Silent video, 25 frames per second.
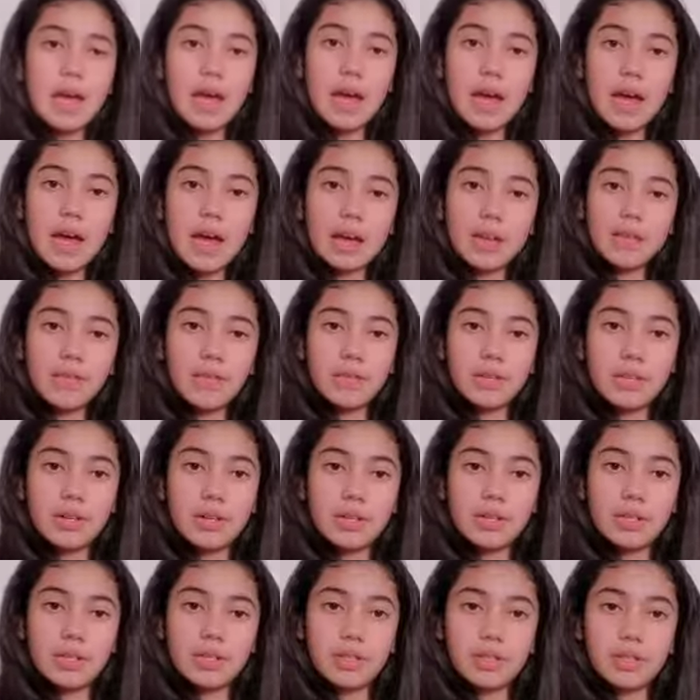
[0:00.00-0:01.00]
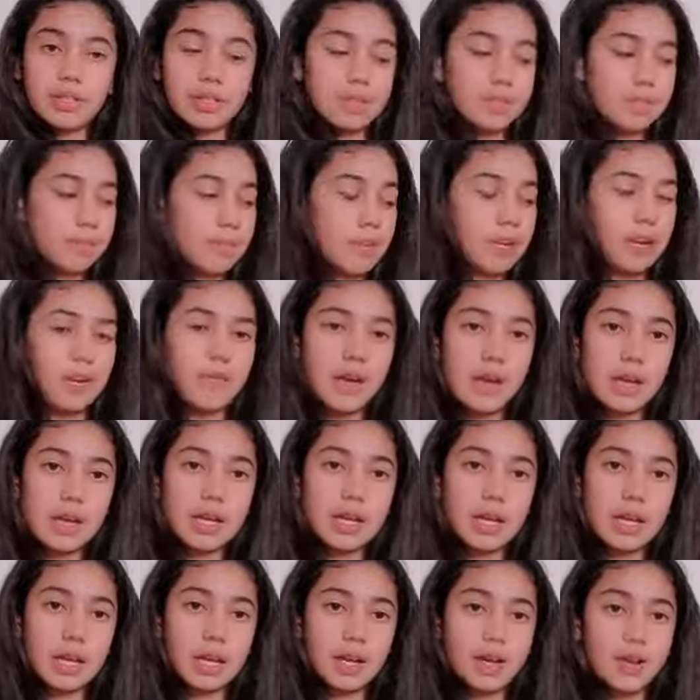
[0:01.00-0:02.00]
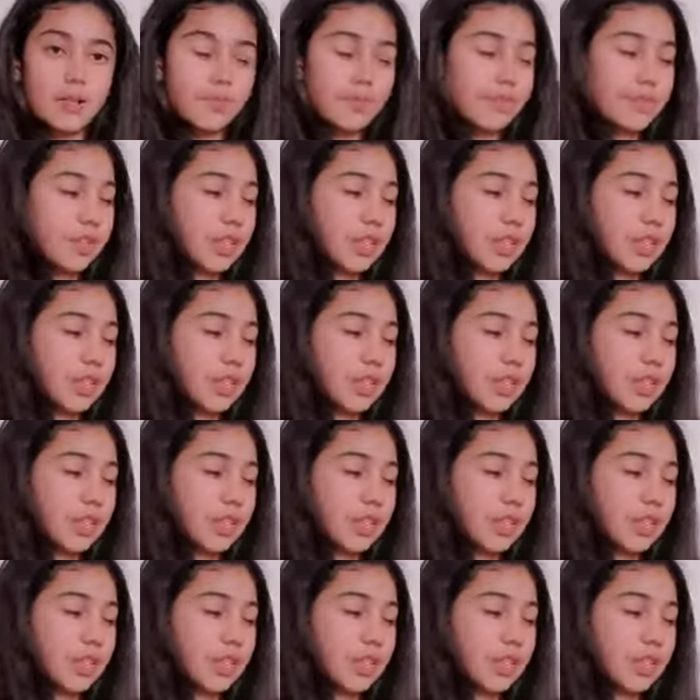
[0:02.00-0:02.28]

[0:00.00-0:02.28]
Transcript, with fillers: I have, there, there's this mirror right here,